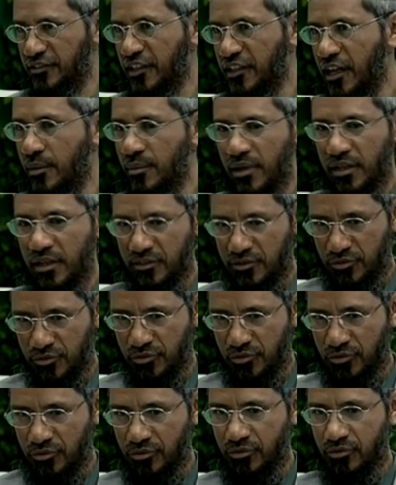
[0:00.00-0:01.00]
Sahaba
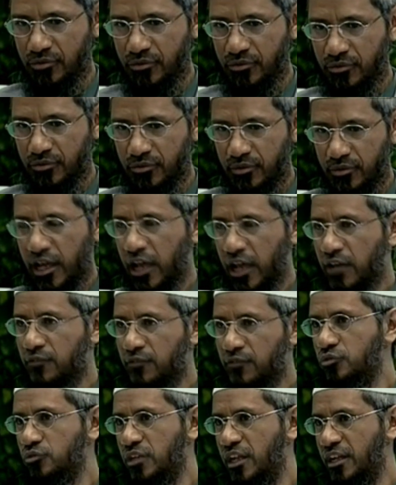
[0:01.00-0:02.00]
to have
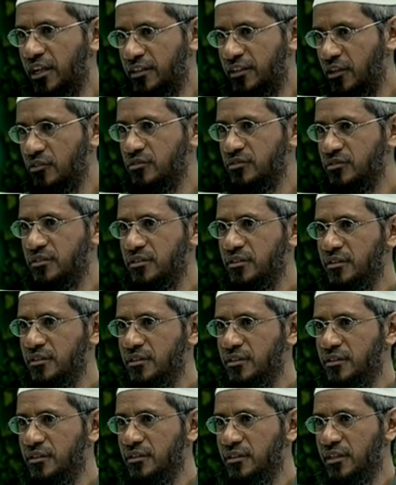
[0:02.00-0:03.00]
food at his house.
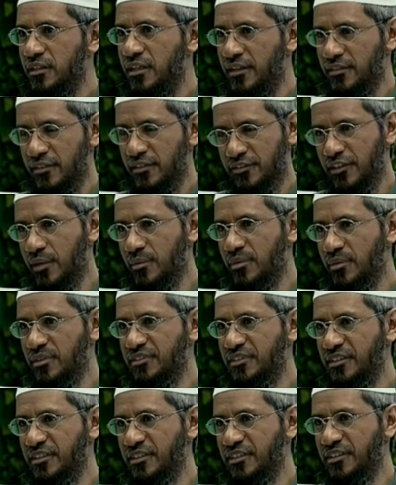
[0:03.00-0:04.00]
And the Sahaba
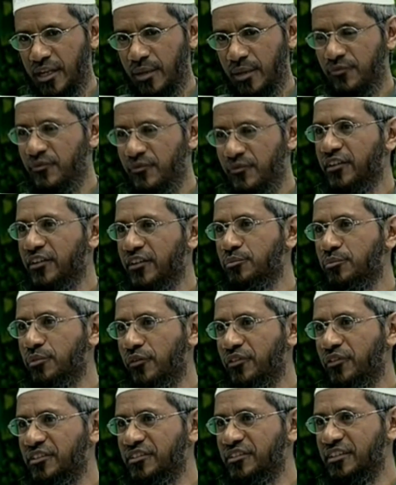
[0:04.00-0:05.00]
says that I'm fasting.
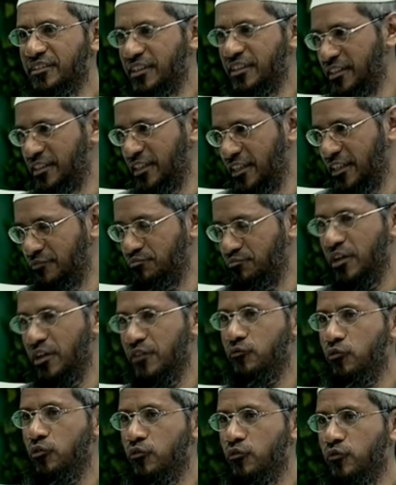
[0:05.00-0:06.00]
Prophet says that he has
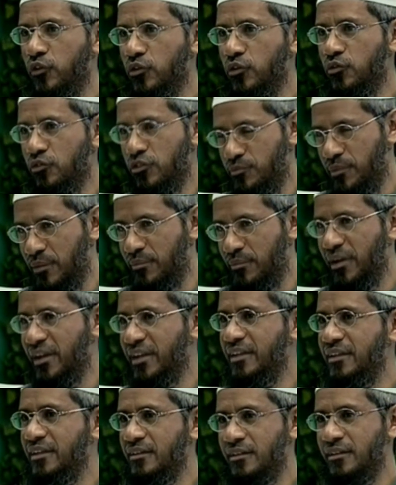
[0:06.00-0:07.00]
made food for you, he spent
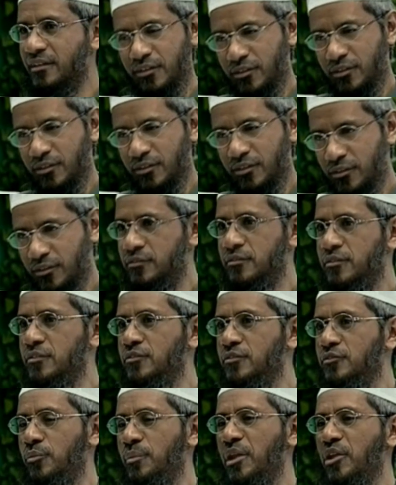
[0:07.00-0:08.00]
money.
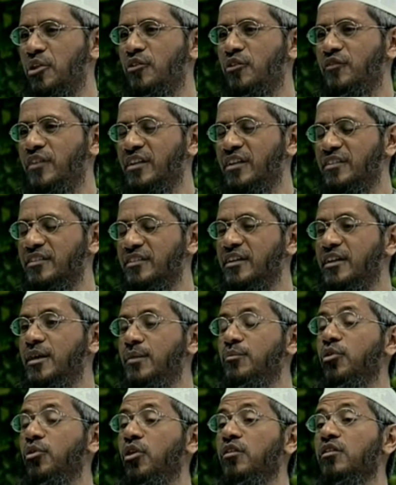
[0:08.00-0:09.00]
So break your fast.
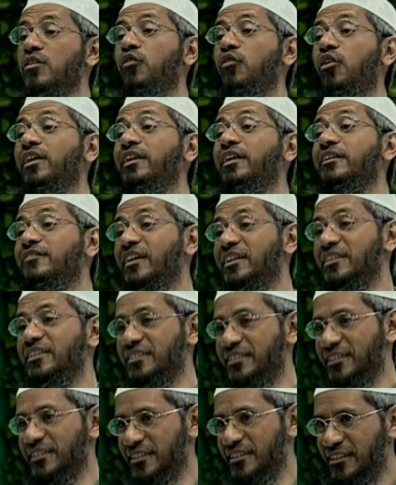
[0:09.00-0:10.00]
Because of the voluntary fast.